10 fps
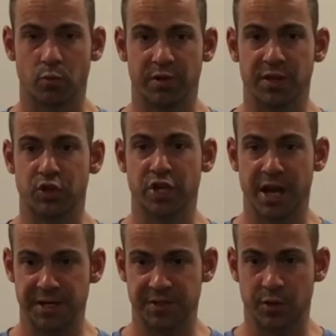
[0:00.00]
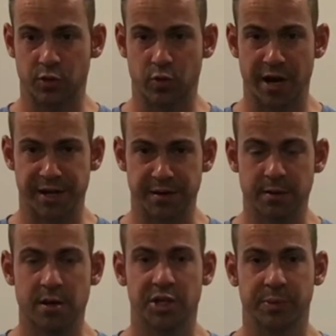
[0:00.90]
we then changed her training
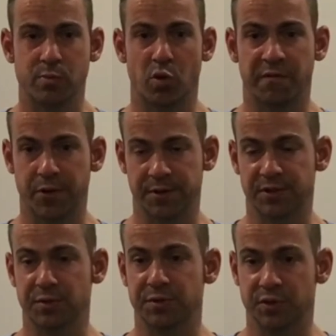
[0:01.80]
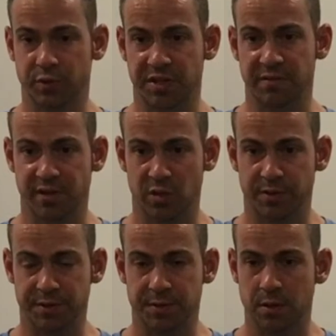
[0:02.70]
to be more focused on strength
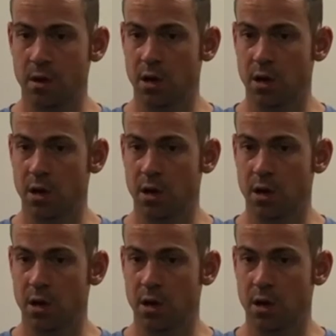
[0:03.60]
developments.